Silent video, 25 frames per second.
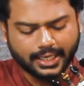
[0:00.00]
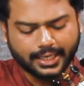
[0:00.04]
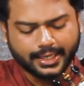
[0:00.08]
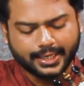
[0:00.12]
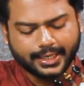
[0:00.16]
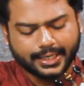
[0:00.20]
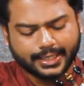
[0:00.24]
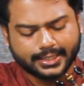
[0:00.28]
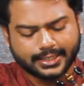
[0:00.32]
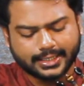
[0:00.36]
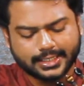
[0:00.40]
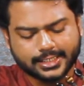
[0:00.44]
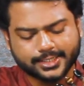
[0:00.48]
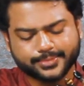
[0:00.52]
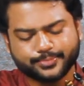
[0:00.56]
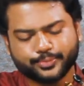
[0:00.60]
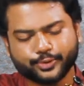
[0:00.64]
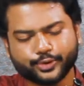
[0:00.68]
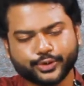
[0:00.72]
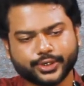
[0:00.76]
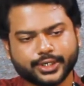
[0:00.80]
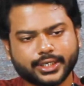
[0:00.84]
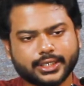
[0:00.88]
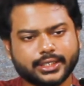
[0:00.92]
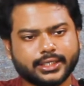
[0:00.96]
At this
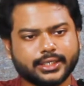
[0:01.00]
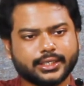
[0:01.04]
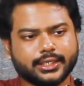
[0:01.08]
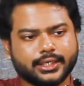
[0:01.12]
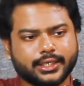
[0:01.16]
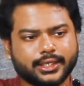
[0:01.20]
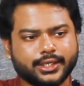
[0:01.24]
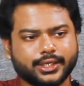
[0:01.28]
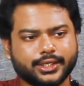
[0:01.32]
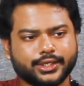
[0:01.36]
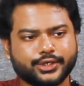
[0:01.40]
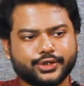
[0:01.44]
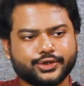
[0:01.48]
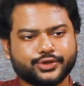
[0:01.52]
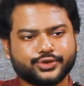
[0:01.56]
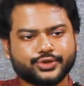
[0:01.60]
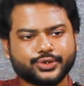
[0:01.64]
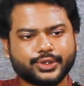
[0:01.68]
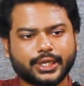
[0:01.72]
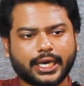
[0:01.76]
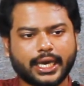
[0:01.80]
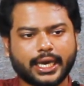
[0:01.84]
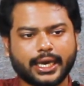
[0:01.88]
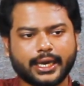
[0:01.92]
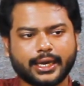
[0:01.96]
point, you
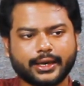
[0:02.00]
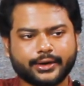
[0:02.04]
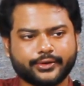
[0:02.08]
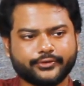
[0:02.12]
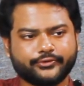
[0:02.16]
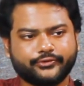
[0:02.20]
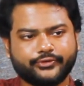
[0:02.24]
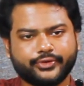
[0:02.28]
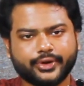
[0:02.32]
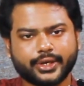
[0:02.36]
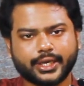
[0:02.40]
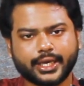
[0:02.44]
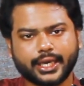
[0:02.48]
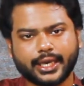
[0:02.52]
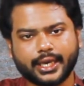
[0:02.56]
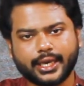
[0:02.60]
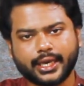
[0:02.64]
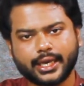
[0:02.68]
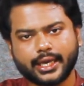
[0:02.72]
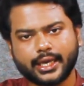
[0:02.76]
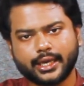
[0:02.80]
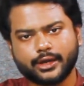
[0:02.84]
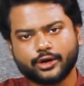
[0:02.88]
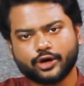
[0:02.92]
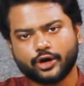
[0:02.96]
should have
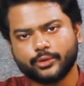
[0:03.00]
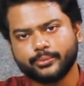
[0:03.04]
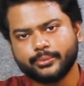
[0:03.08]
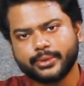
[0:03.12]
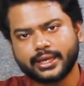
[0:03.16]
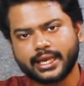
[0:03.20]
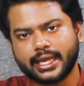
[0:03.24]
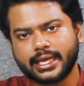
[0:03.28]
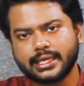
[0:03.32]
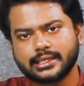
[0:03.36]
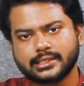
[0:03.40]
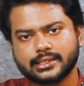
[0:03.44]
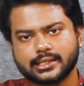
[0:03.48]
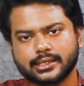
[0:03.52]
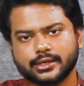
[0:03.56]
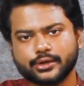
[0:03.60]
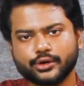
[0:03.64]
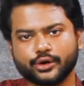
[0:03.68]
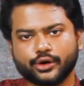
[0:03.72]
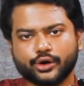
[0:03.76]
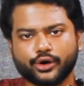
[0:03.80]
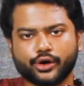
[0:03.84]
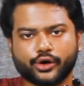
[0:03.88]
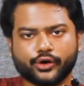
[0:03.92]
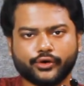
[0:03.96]
a combination
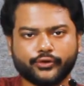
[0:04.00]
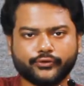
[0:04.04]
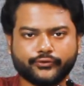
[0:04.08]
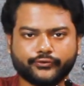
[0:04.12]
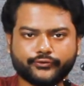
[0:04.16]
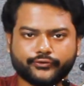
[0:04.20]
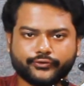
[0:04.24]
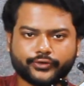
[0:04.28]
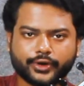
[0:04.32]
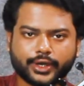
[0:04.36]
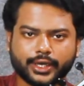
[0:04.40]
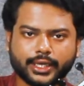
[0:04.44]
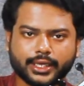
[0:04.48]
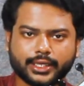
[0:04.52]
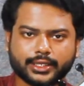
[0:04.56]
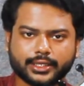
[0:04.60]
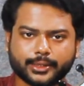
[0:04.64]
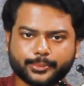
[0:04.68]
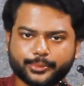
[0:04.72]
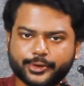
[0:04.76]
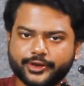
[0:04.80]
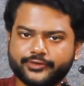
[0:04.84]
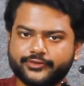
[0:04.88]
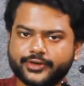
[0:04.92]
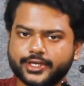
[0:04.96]
of
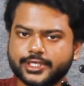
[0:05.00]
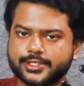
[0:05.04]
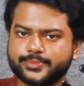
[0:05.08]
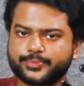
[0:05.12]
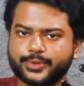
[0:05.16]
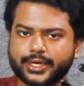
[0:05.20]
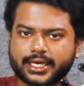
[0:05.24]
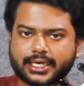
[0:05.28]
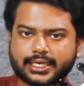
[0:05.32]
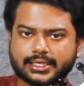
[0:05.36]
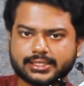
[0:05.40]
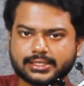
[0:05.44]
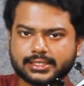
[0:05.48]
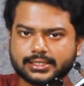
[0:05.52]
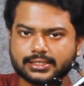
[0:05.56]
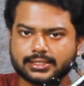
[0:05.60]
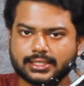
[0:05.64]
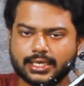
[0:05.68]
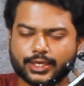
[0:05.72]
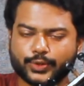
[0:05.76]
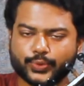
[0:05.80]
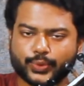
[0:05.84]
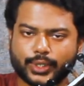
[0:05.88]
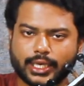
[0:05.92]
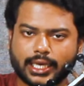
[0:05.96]
the previous practices
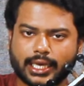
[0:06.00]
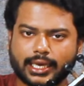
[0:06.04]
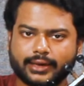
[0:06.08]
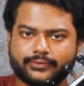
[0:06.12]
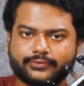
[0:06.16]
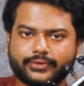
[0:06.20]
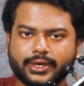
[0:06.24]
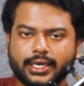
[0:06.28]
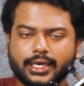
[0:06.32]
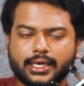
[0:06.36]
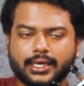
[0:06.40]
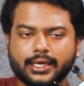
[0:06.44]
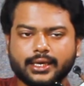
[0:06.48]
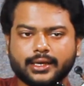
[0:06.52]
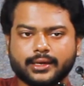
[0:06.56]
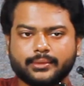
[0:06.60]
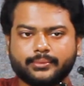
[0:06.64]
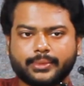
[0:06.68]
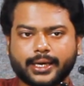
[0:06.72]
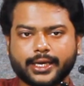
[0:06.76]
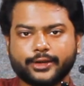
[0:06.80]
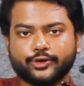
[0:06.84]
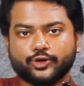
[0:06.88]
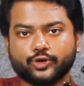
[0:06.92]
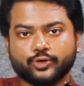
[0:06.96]
that we have.
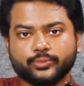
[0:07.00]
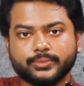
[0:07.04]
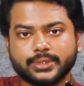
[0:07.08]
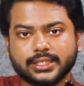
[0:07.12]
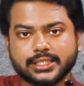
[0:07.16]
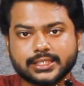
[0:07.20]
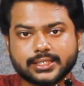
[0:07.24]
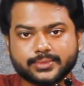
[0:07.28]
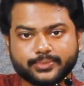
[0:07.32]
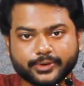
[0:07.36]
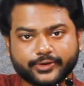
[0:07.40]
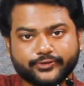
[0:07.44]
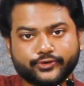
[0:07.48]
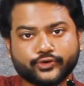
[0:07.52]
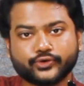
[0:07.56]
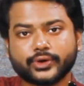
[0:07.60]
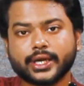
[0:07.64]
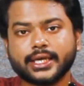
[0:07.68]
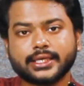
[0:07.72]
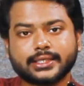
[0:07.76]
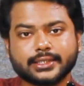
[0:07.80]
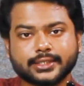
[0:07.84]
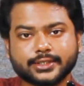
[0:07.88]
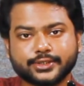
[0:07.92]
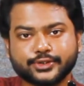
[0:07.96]
By no means, before
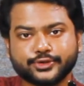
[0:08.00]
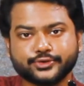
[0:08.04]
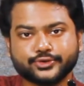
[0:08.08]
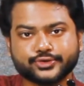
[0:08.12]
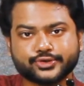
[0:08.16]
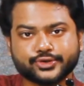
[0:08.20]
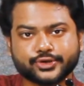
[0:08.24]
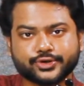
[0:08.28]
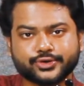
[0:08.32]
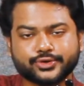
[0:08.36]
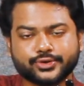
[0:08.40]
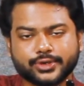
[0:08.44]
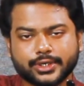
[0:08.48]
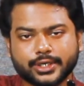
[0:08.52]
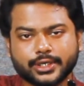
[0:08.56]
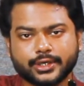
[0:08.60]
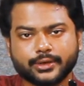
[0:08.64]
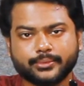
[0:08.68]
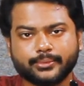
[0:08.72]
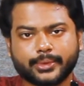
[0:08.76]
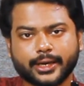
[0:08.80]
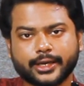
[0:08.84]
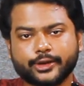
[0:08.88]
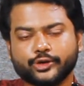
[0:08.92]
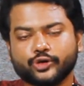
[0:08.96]
I tell you so,
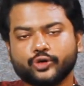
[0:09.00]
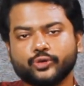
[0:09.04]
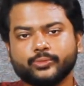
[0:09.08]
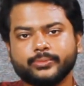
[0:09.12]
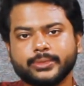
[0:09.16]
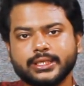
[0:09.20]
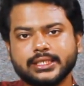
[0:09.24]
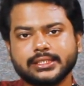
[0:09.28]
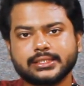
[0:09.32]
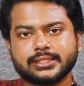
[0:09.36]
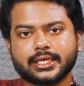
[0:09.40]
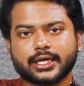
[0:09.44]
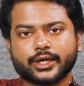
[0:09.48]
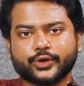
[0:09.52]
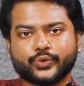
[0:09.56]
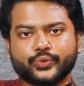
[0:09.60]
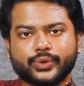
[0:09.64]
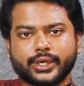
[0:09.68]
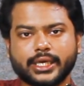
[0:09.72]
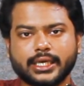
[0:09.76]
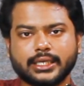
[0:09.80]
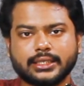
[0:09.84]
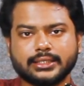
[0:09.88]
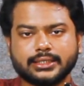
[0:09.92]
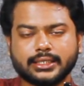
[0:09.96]
by no means are
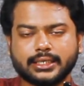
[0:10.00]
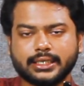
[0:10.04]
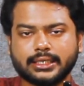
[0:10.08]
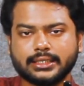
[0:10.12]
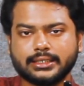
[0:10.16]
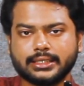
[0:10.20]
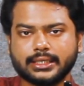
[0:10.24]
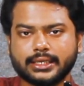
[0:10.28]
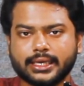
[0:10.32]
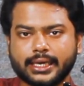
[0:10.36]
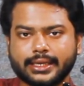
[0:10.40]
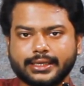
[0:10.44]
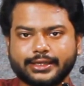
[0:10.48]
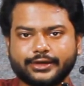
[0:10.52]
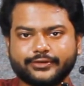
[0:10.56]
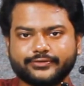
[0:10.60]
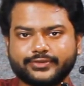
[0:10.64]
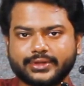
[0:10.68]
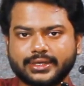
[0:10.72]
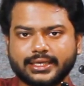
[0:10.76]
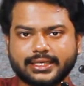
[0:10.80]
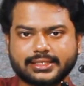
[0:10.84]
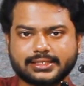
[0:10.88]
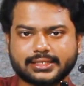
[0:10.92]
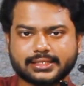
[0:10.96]
we deleting any of
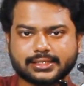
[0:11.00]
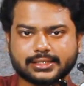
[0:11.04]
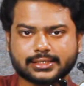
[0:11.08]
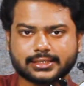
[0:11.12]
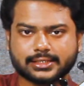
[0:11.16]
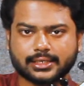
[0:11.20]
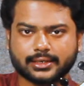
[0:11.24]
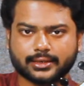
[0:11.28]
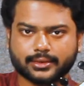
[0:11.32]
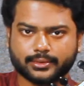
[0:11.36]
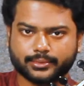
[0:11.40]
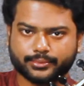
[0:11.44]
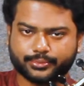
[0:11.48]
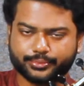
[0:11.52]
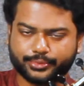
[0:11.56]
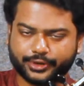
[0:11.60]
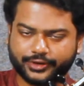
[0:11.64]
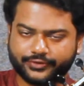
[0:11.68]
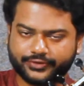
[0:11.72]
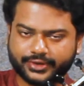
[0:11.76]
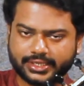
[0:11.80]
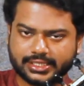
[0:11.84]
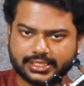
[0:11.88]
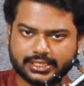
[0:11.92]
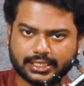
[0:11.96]
the lessons
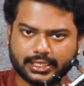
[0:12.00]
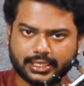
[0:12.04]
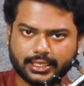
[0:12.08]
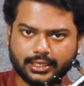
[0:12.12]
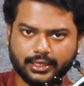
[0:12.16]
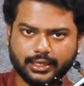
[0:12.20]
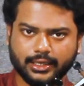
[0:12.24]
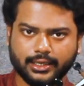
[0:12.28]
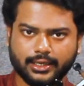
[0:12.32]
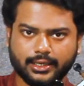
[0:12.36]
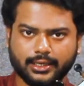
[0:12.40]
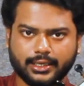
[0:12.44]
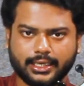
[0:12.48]
previously.